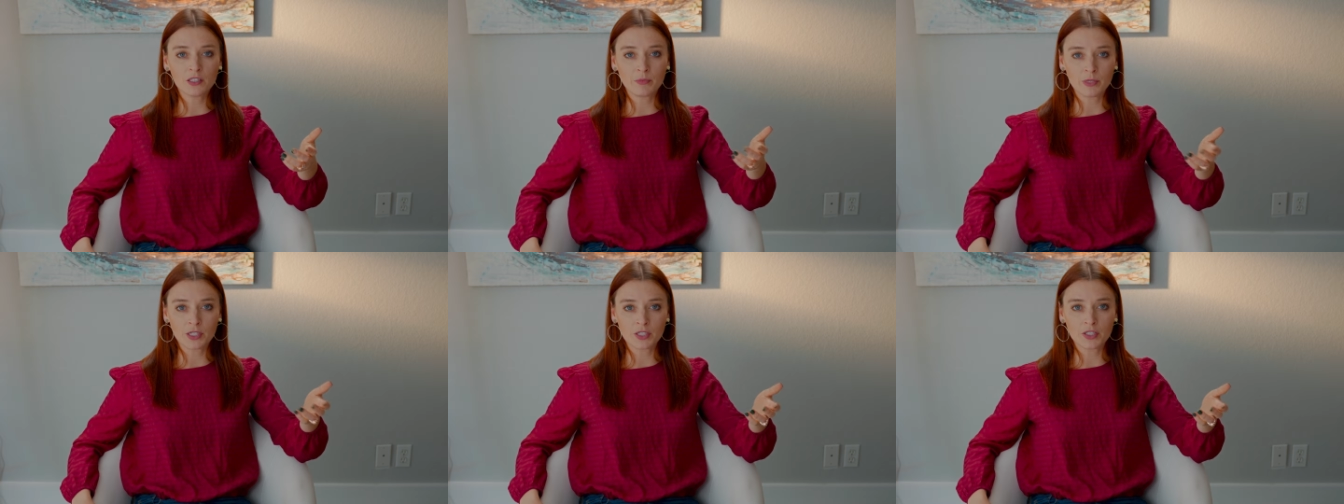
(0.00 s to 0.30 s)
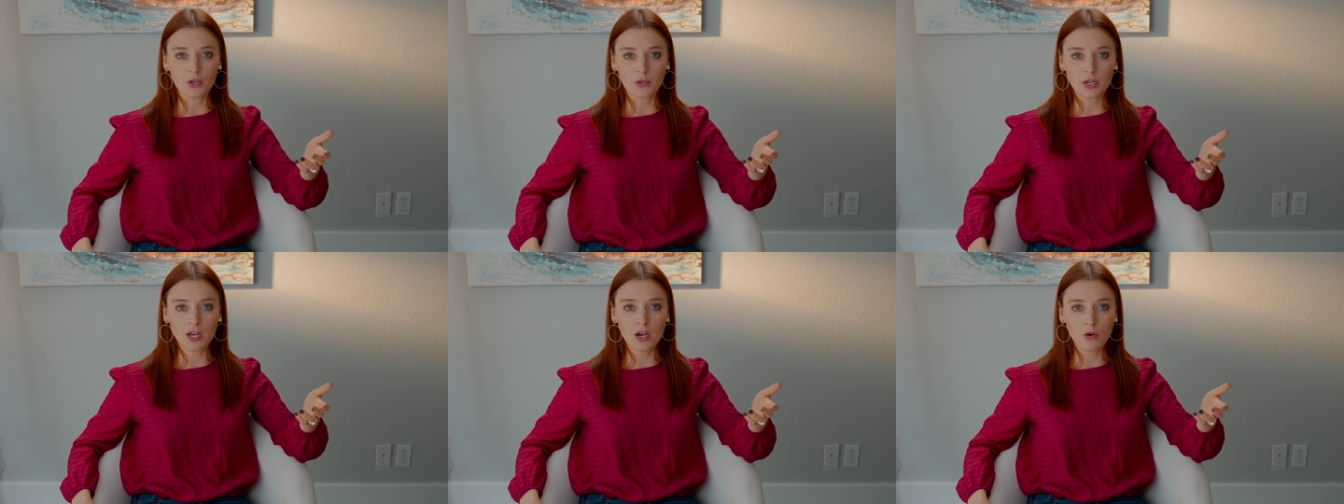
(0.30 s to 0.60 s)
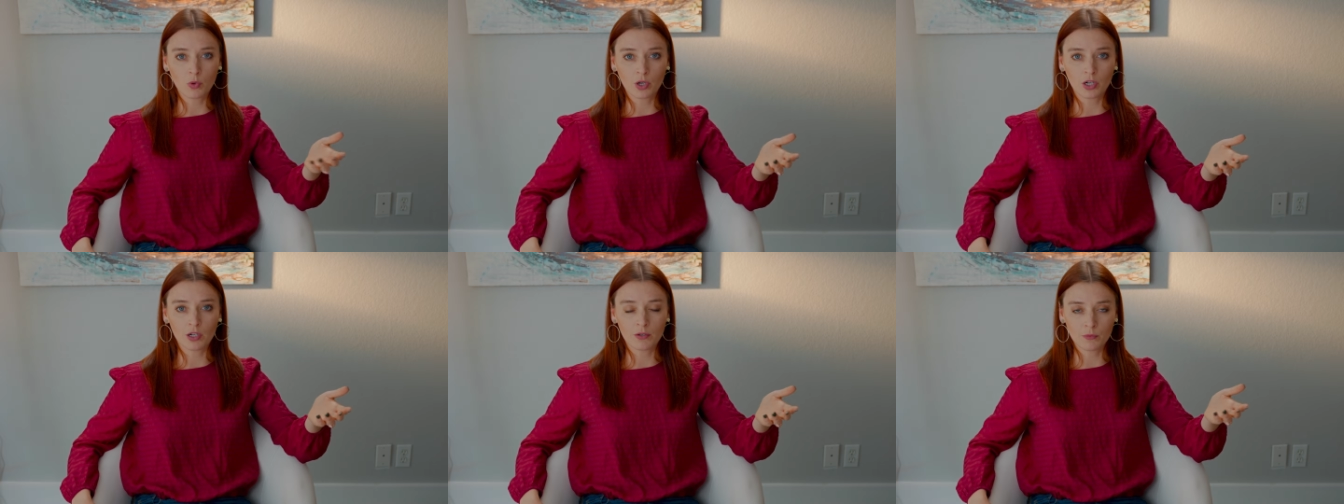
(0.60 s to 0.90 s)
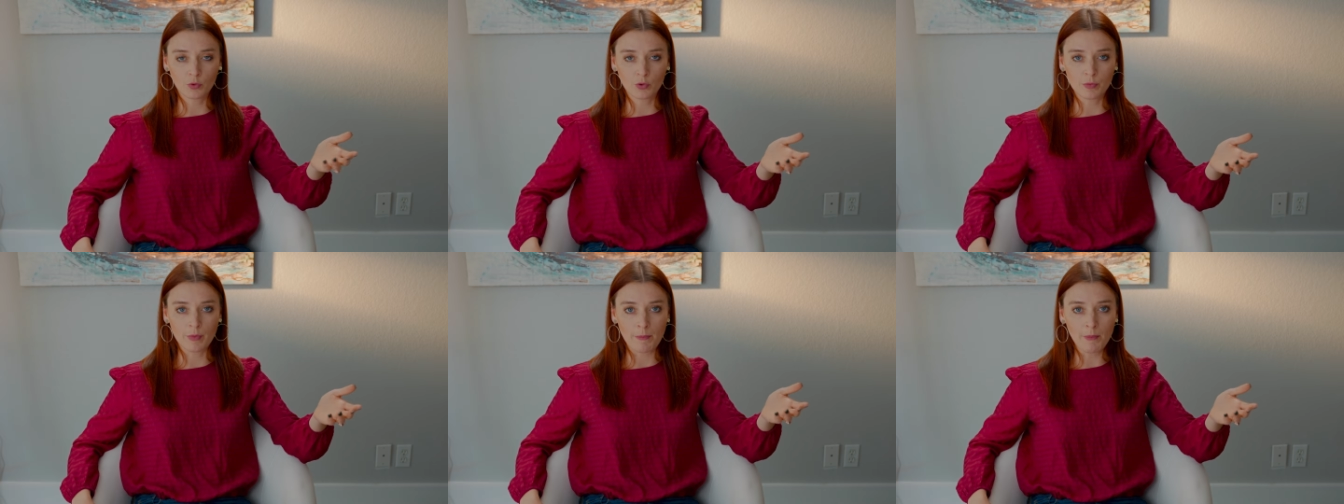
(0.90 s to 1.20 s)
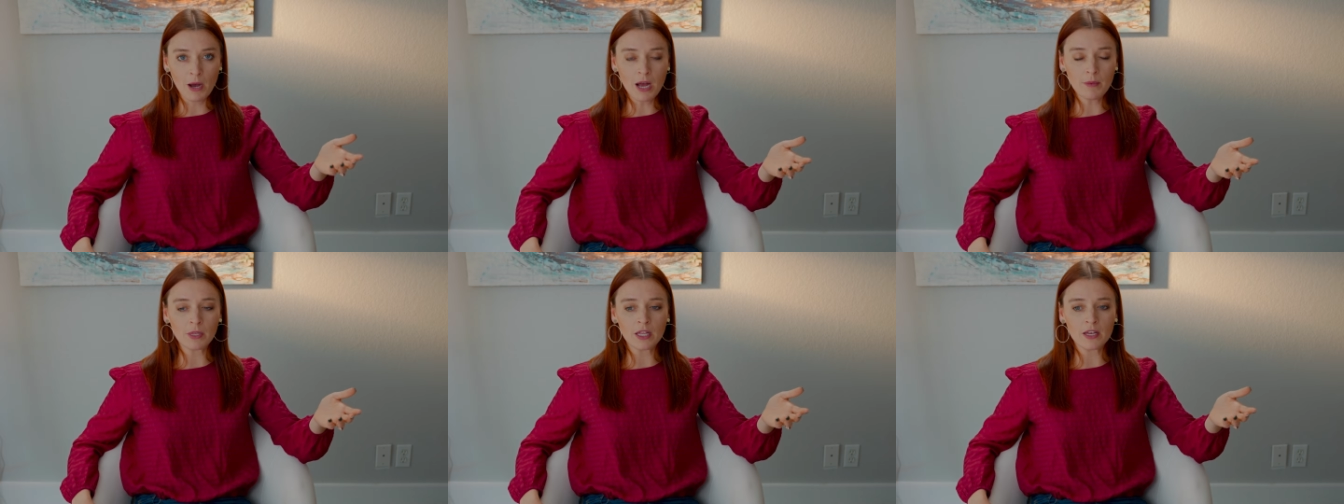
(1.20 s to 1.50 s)
to Minnesota, where, where my
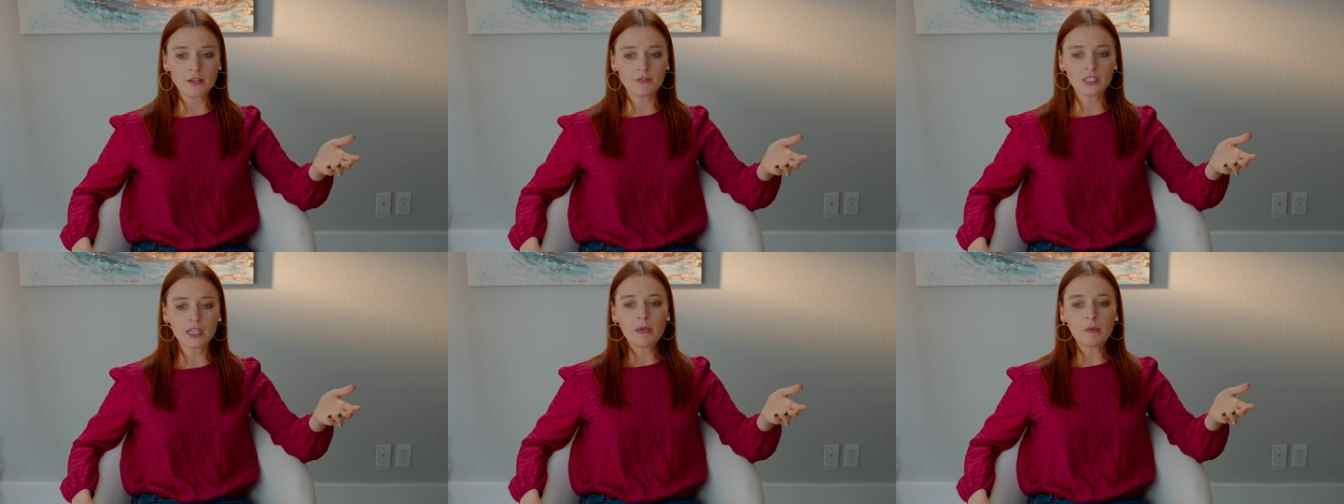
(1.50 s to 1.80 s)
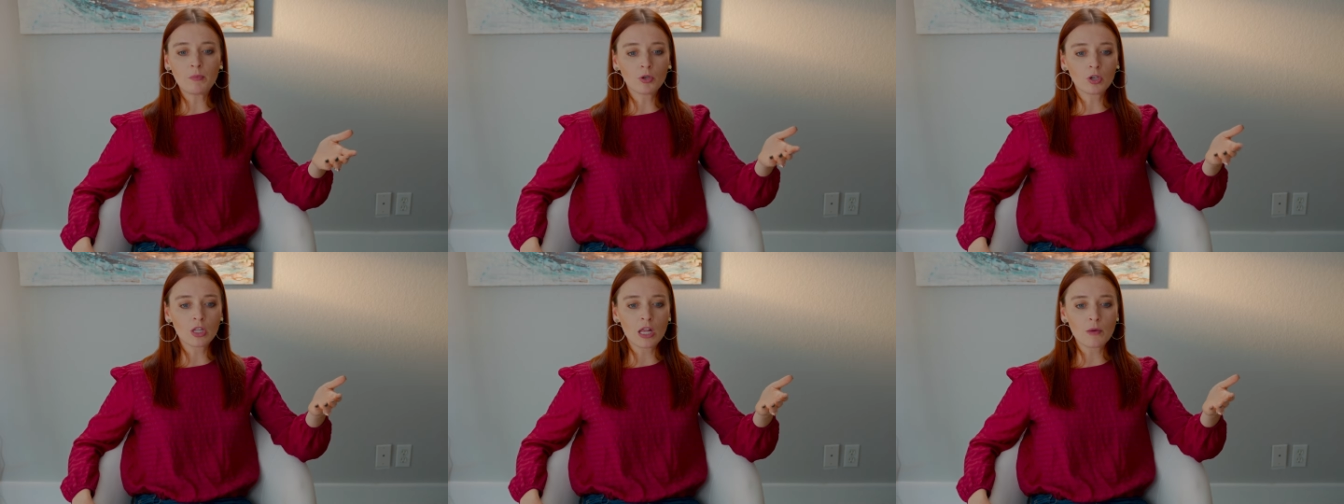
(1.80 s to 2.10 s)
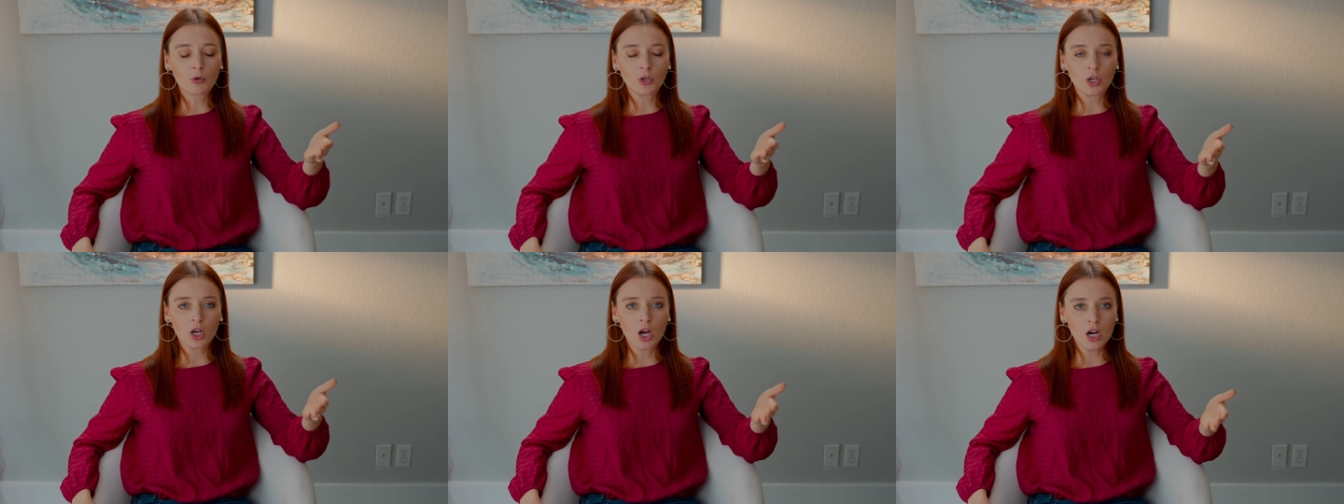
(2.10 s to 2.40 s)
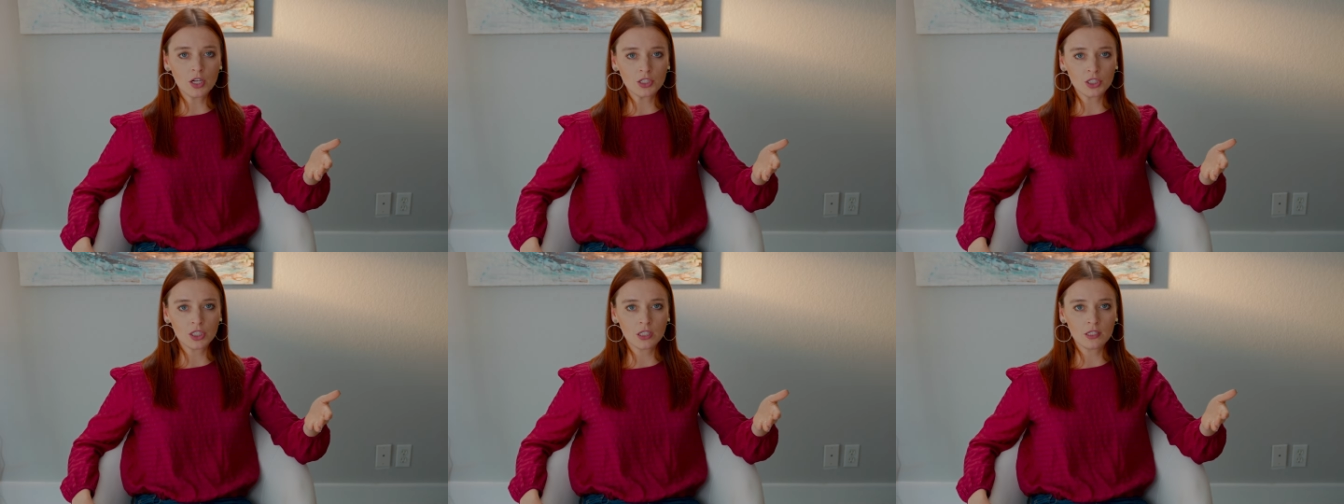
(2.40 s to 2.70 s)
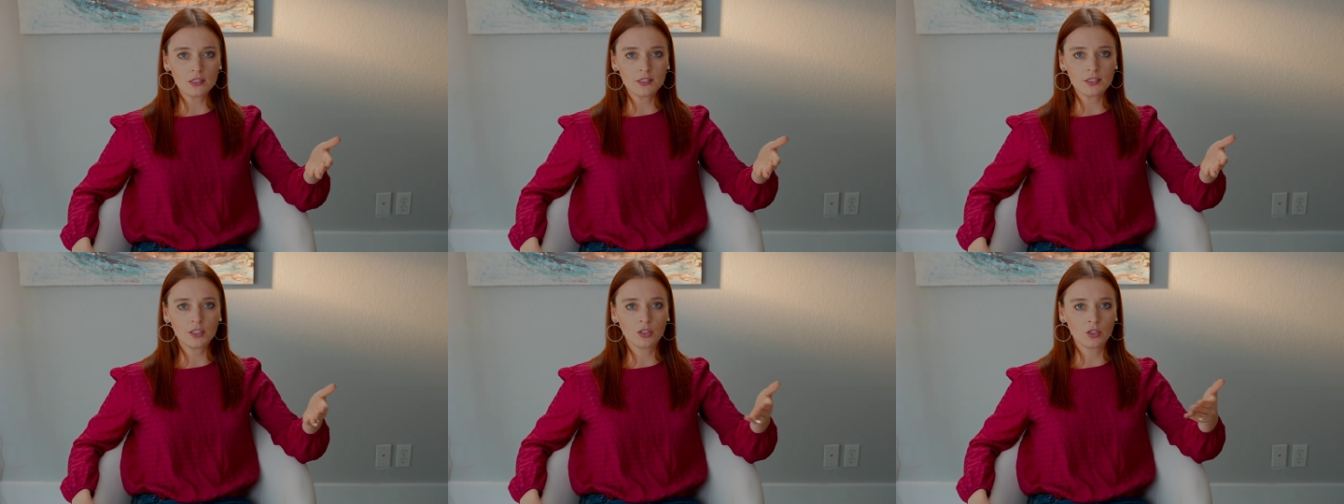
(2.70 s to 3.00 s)
mom lives, people are a lot more
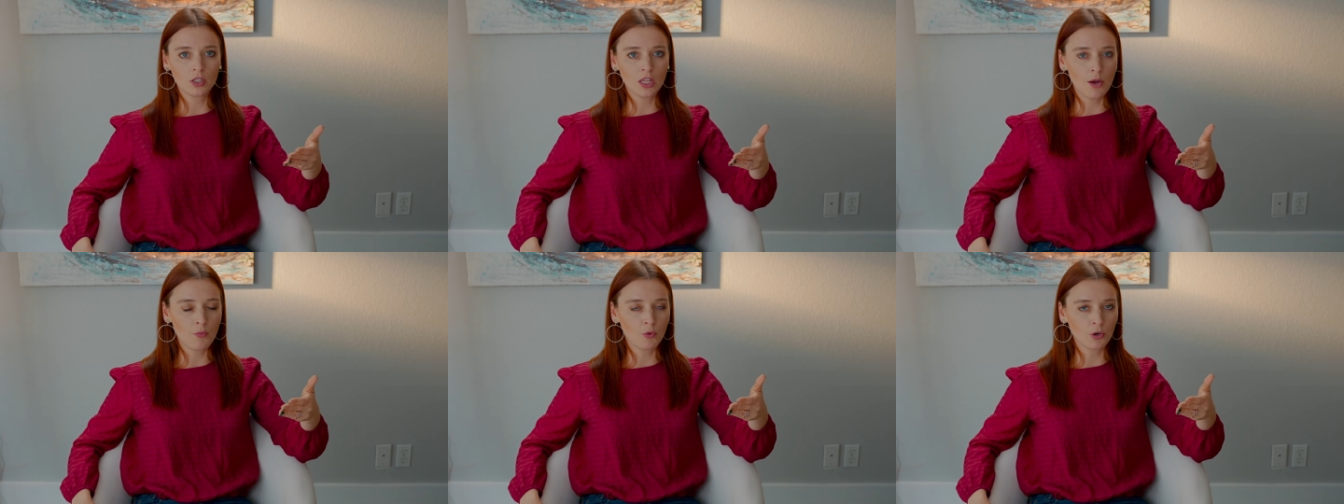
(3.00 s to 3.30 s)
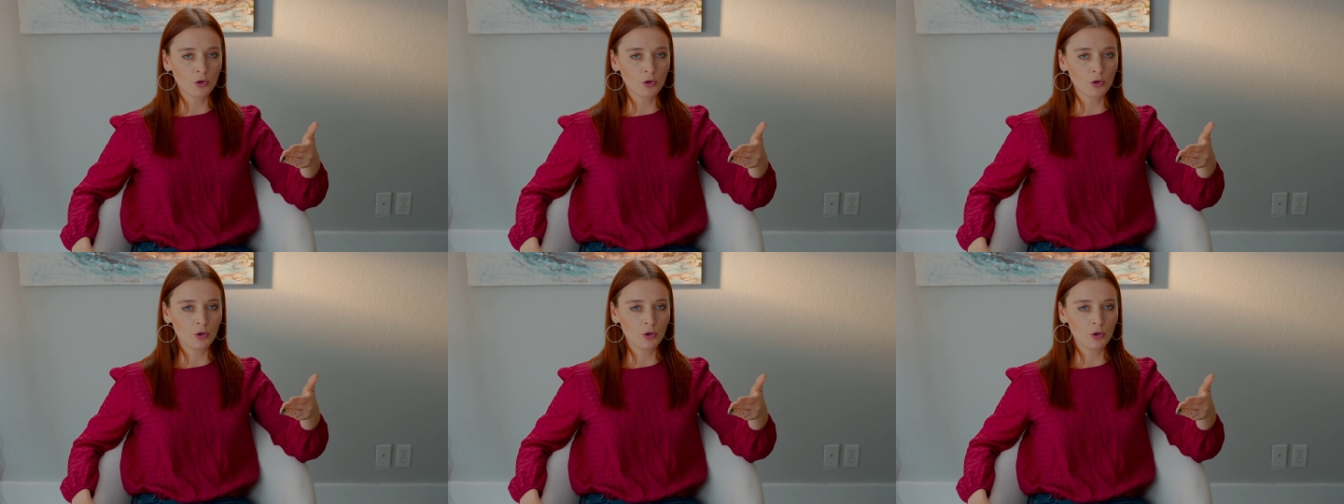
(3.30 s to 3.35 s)
cautious, they're a lot